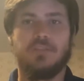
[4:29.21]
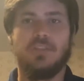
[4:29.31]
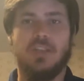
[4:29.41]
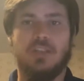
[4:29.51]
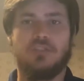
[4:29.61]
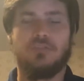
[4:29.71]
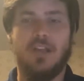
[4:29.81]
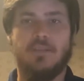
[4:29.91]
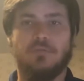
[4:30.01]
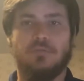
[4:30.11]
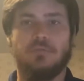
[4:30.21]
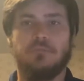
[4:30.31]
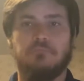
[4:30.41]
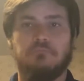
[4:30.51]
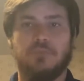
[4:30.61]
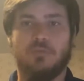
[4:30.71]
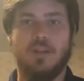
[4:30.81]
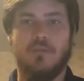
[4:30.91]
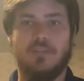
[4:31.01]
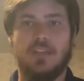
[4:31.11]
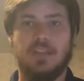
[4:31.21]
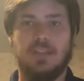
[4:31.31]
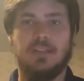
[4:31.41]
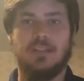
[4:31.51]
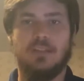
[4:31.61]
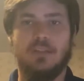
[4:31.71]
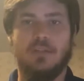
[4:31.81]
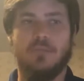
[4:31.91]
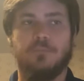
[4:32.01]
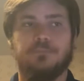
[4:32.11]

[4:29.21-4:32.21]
and they could travel to wherever they needed to go.